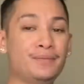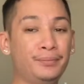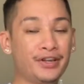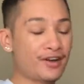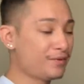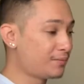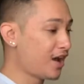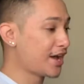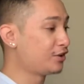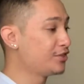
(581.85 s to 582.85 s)
But above all,
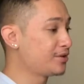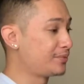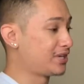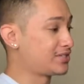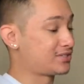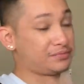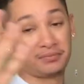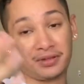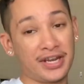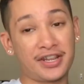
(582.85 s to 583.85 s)
I go there because
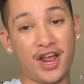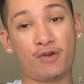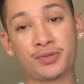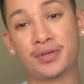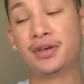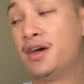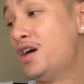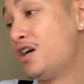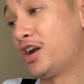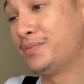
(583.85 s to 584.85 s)
the lady that helps me,
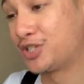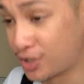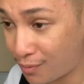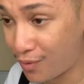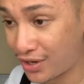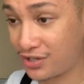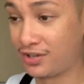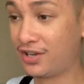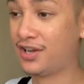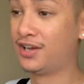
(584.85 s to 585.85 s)
her name is Tomoy.
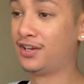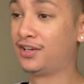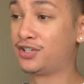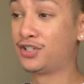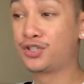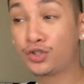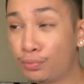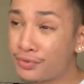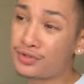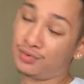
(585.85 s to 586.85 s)
She's
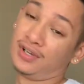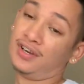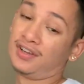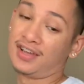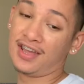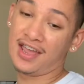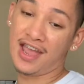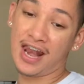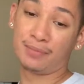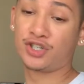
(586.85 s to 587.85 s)
super sweet.
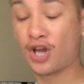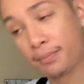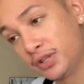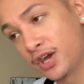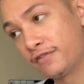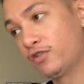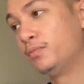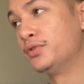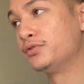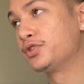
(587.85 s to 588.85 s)
And I've been shopping there for
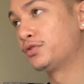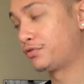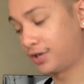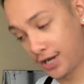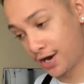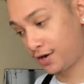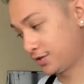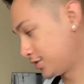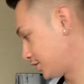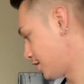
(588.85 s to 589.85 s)
almost 3
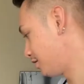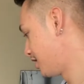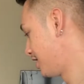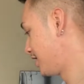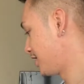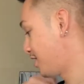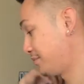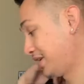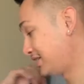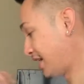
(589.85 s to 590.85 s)
years. So
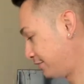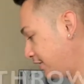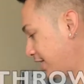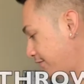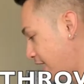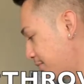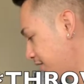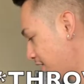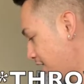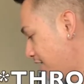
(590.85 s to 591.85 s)
I feel like family
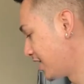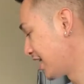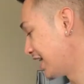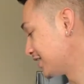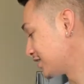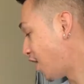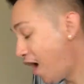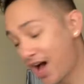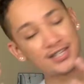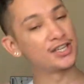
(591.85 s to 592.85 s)
there. And it's
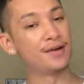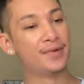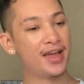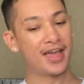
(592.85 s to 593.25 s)
awesome.